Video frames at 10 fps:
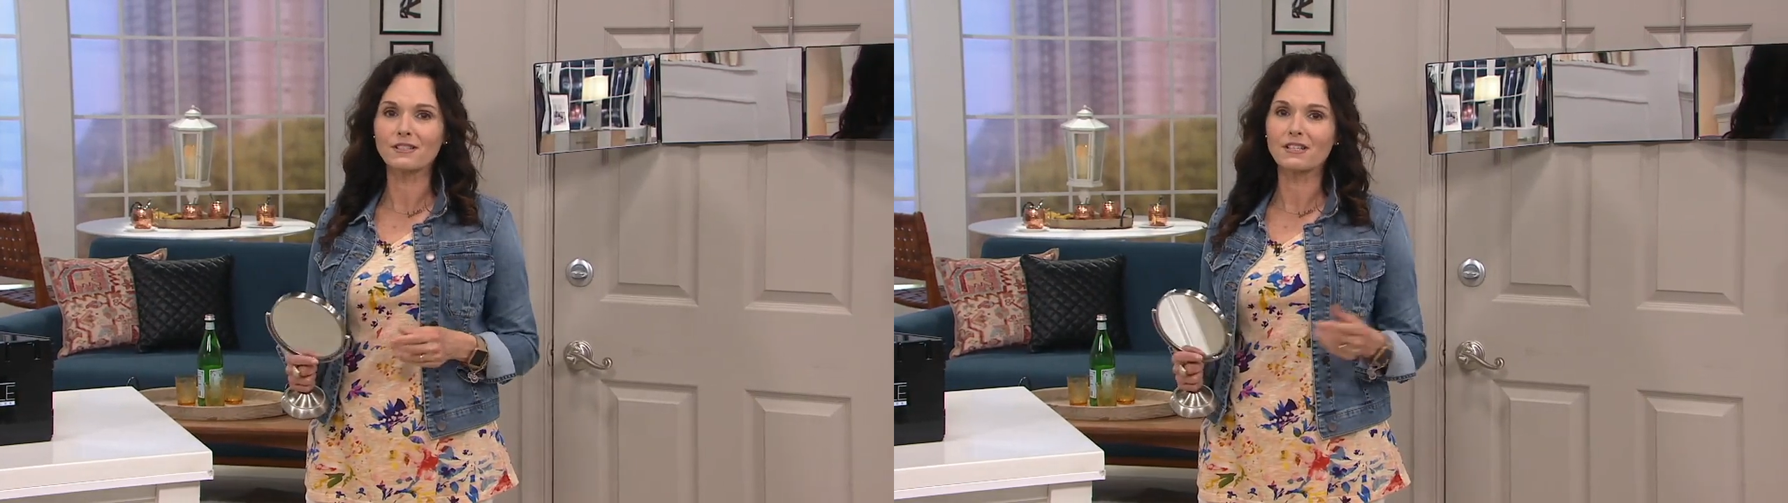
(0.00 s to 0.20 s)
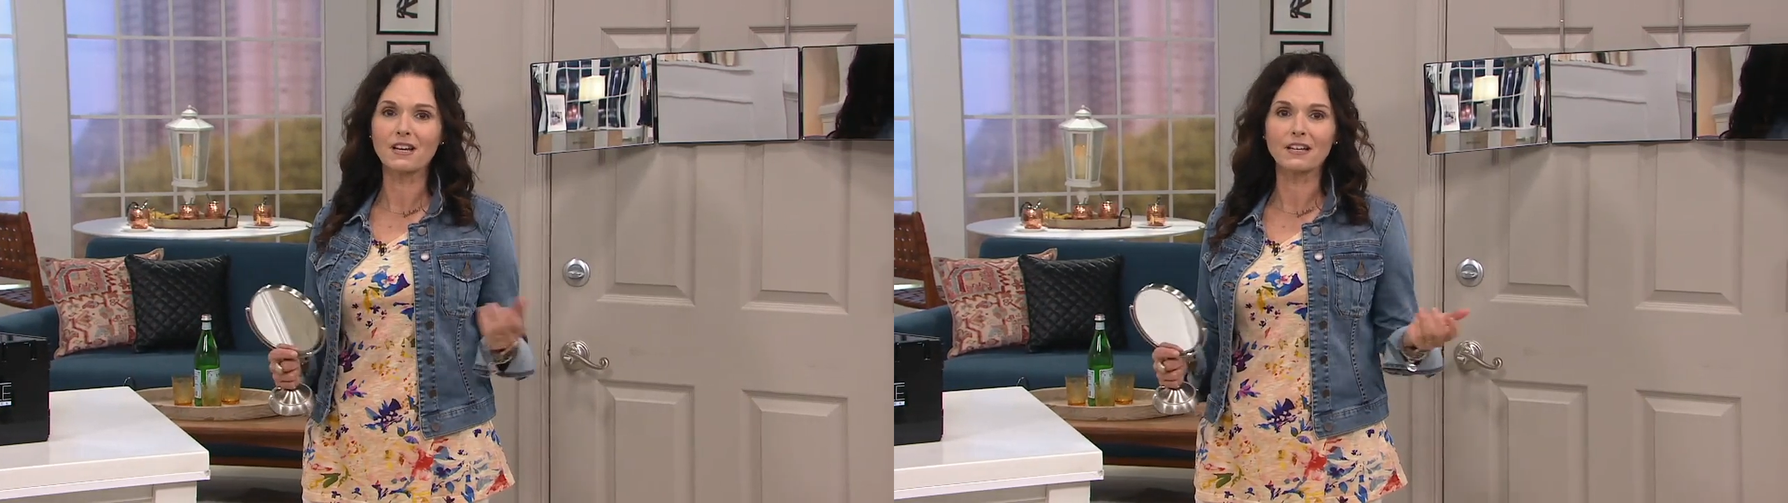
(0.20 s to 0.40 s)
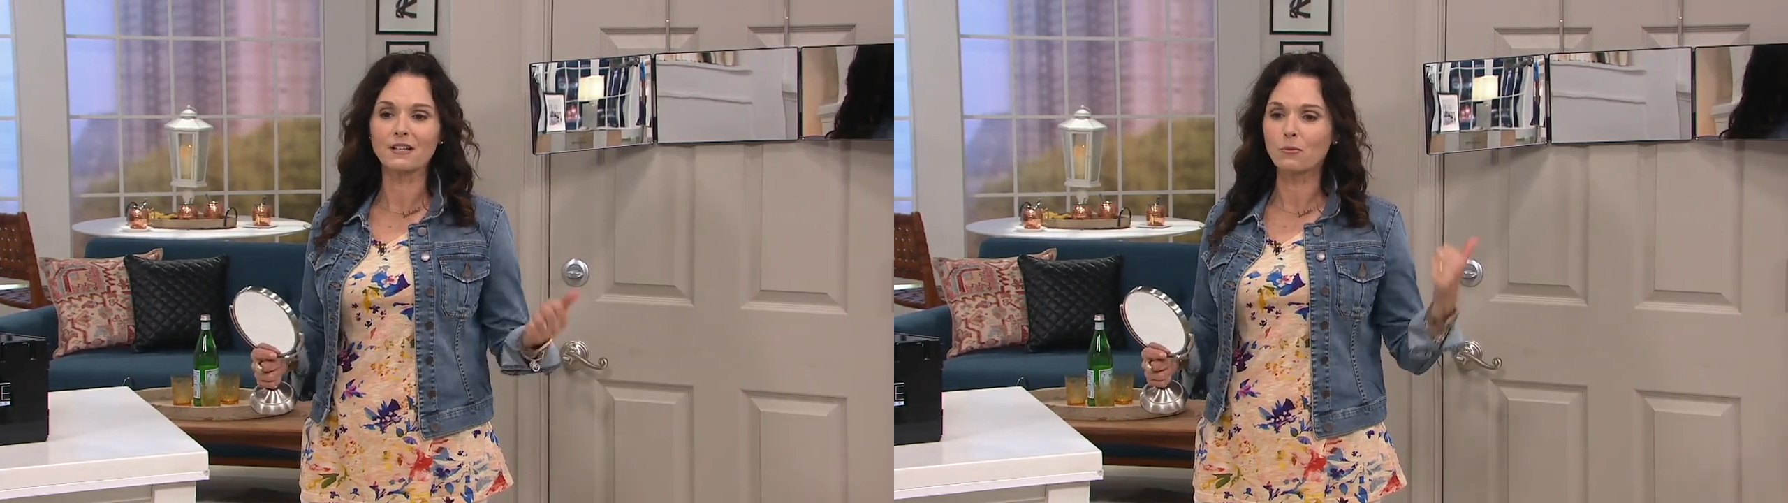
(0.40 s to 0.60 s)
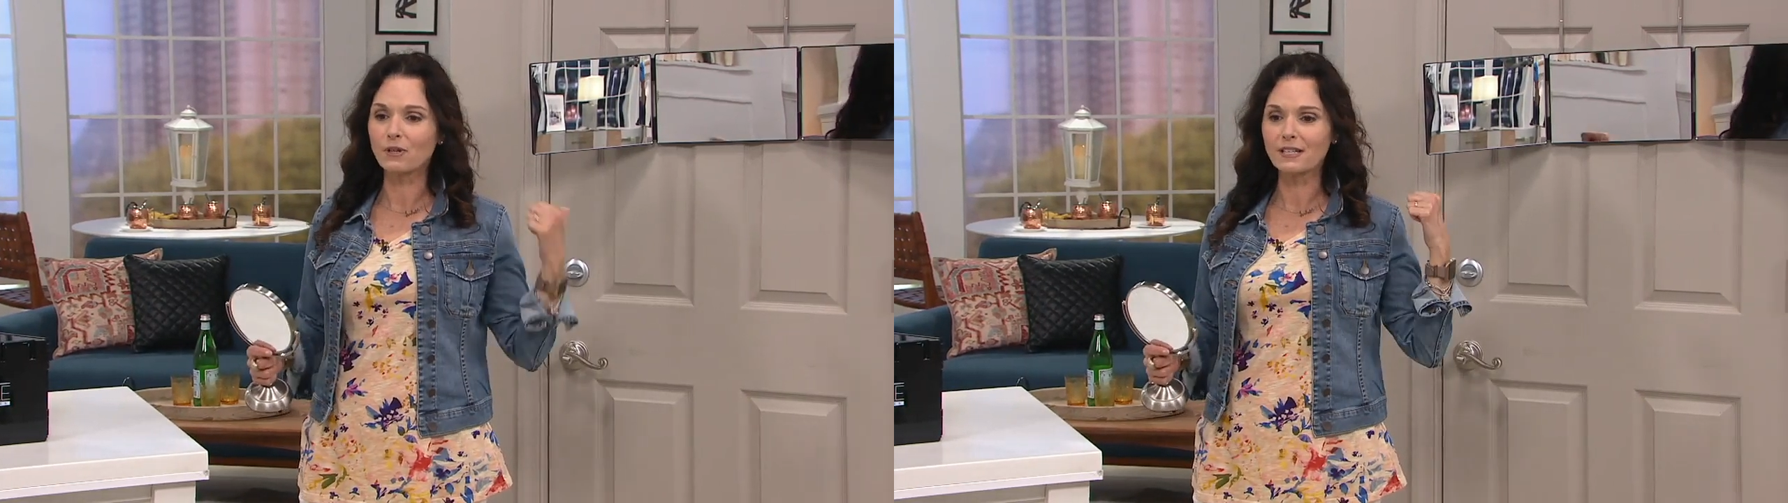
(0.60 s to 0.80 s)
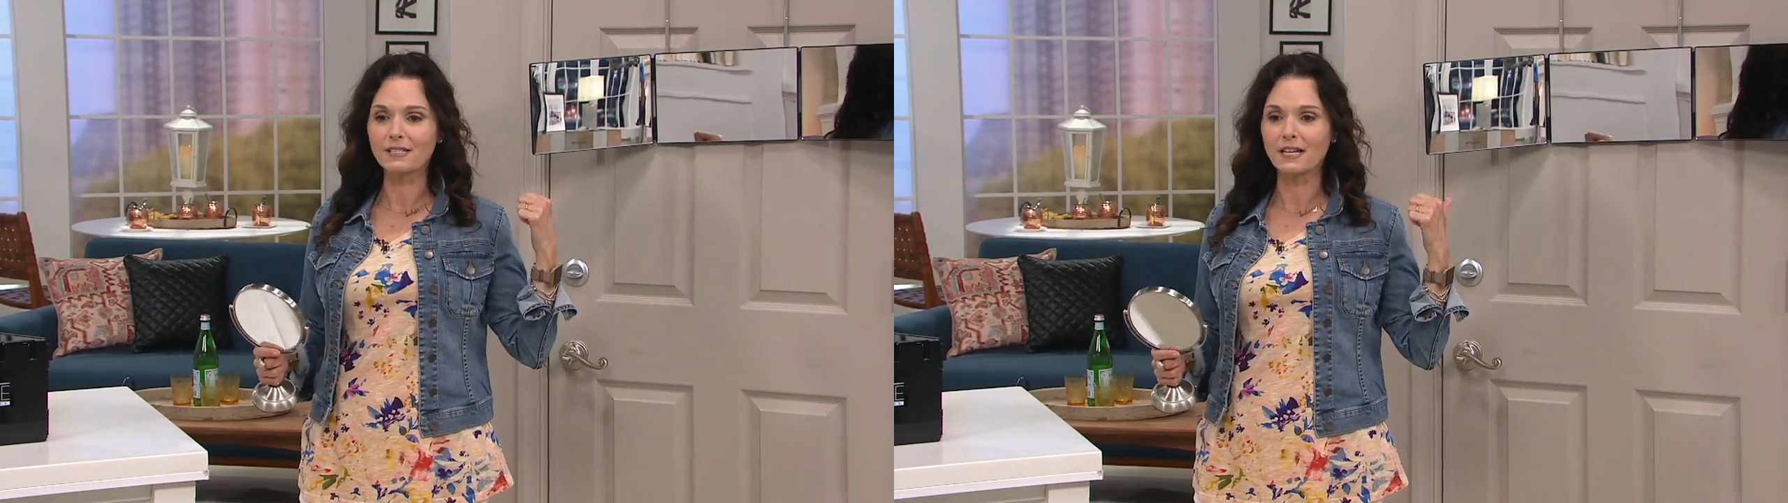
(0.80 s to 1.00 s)
I said, honey,
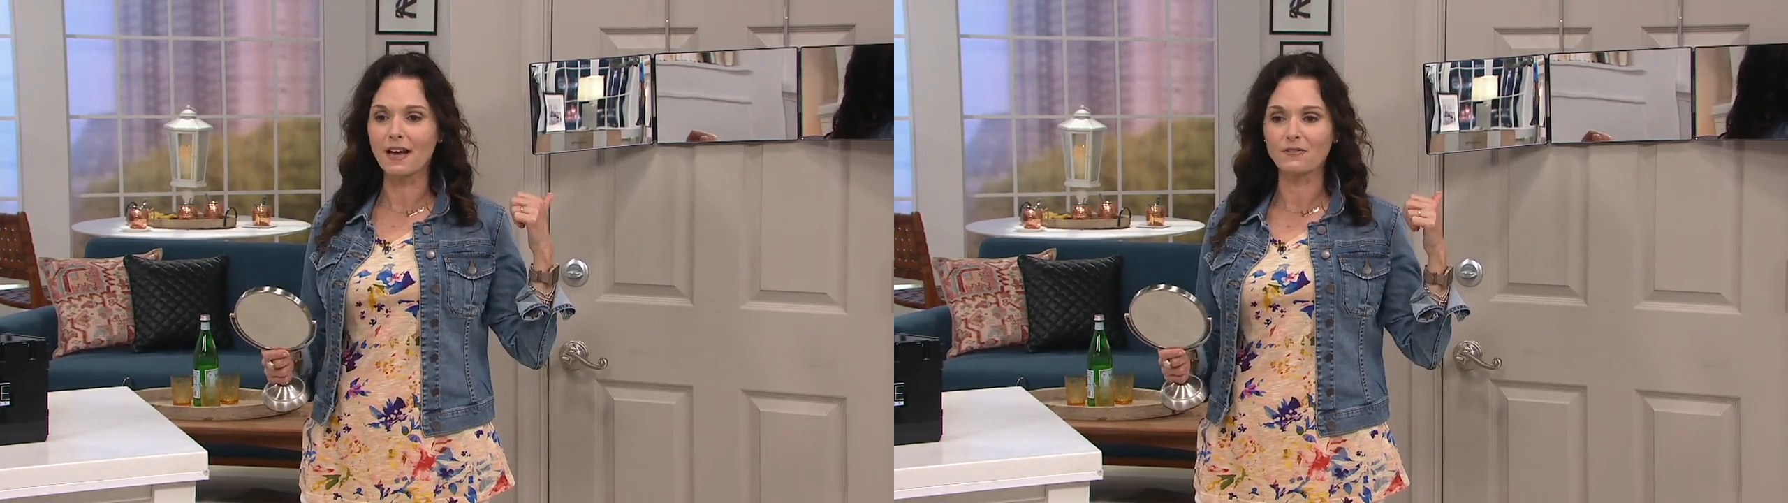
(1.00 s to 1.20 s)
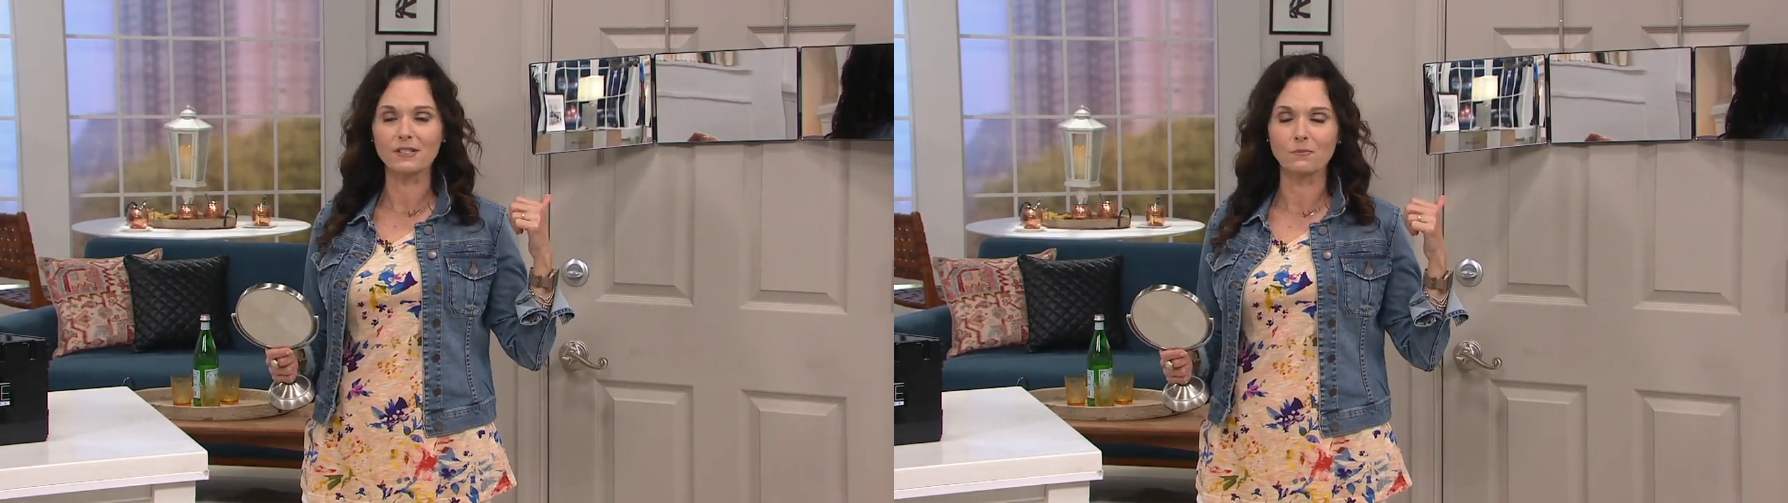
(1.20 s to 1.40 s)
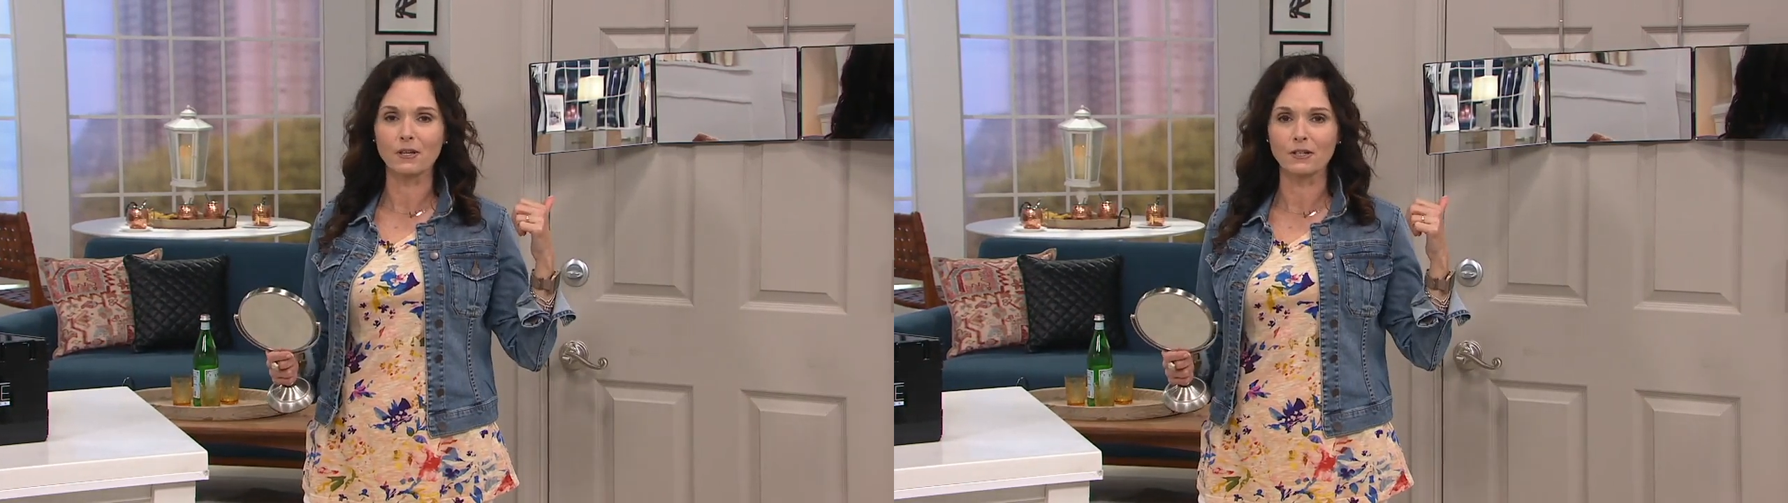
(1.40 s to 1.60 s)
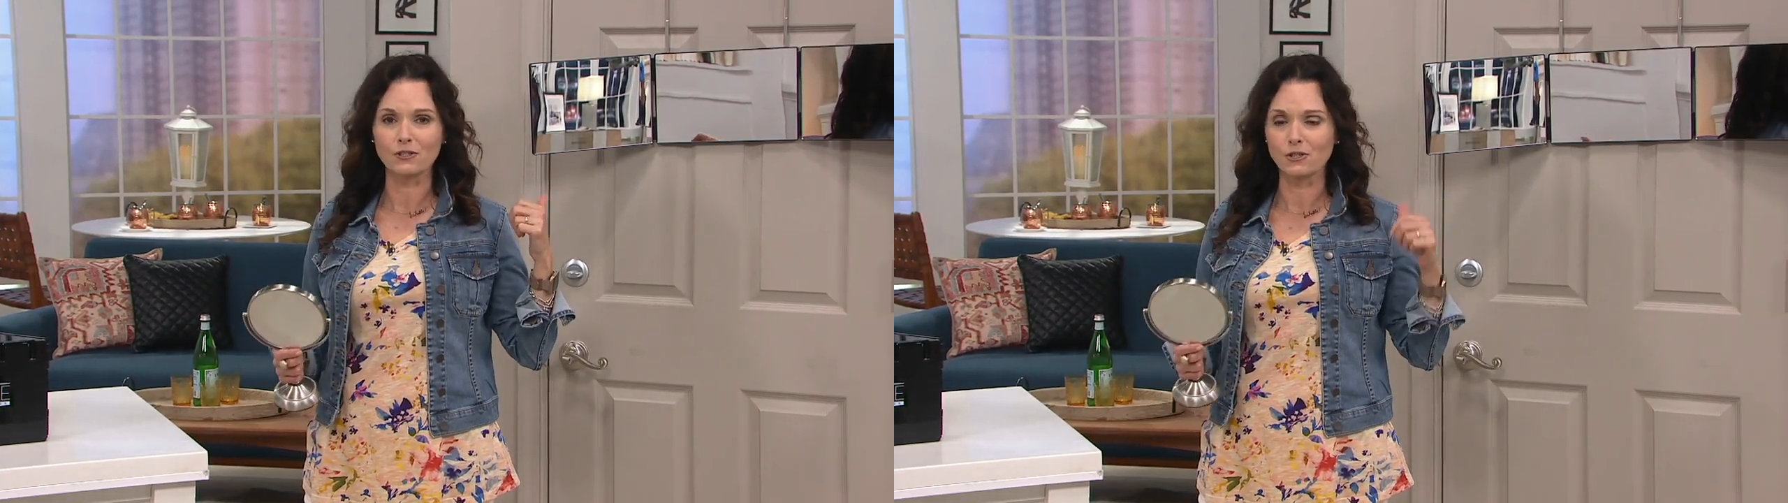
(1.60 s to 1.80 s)
we need to have this mirror.